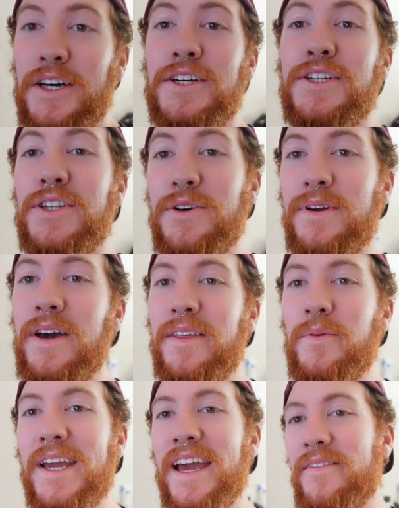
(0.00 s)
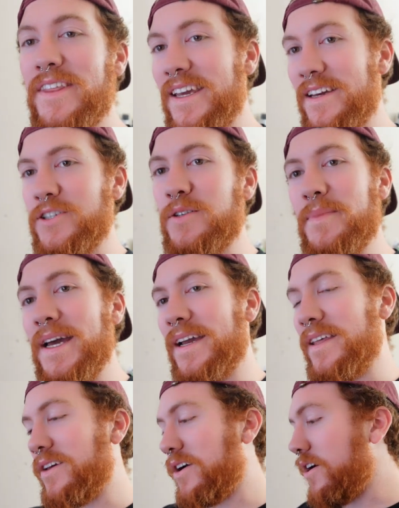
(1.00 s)
So now that we have the engine back
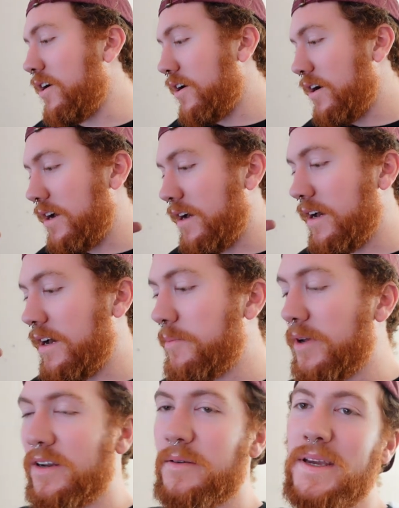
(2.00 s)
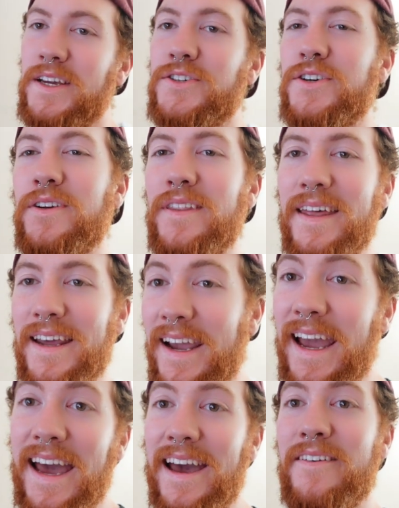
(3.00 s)
in the car, I'm gonna make sure that I
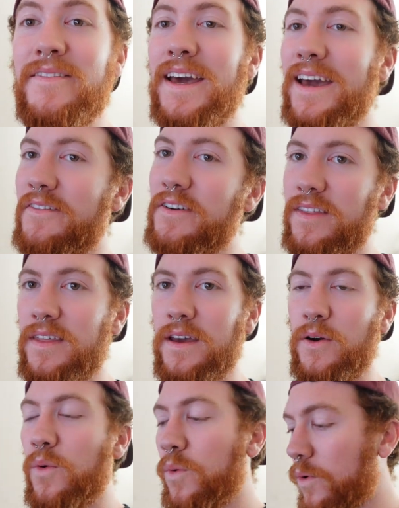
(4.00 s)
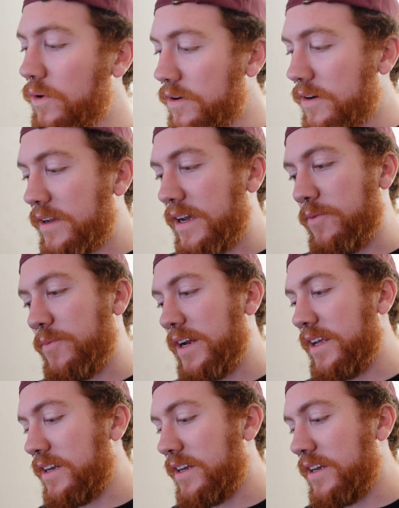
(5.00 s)
have everything ordered and ready